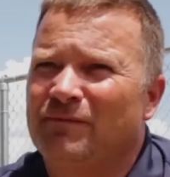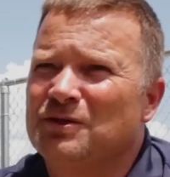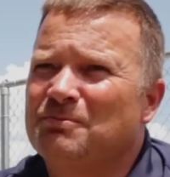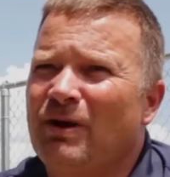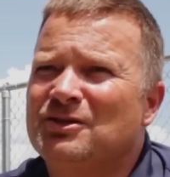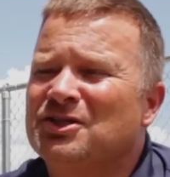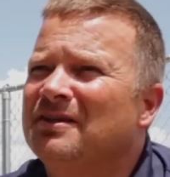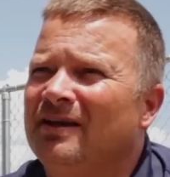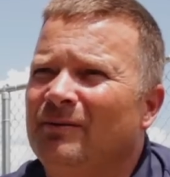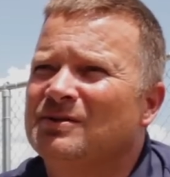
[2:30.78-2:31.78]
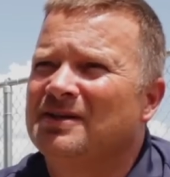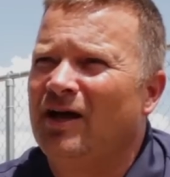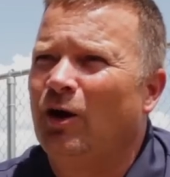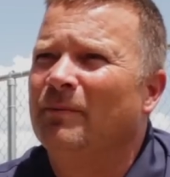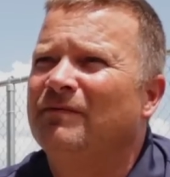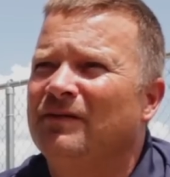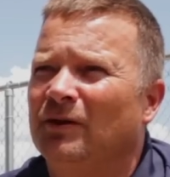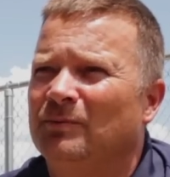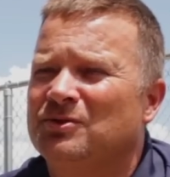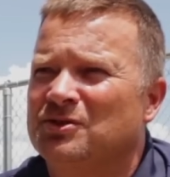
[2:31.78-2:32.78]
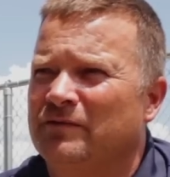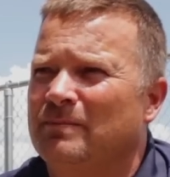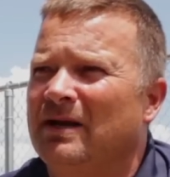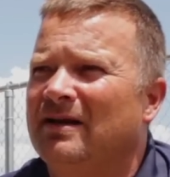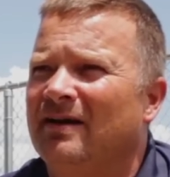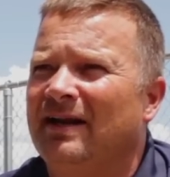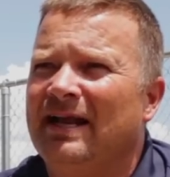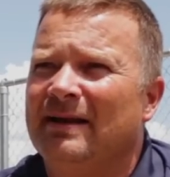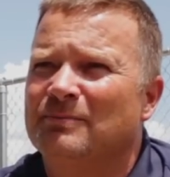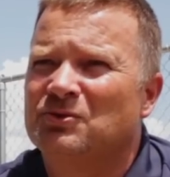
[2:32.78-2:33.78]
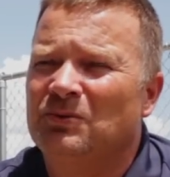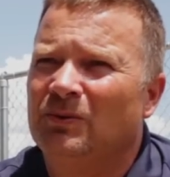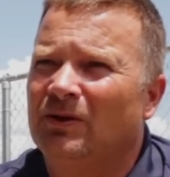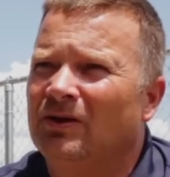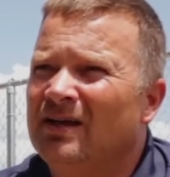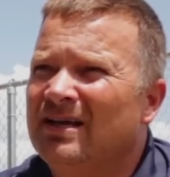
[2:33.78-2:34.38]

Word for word: The first project they did was at Hellman Field, which is over by Cunningham School,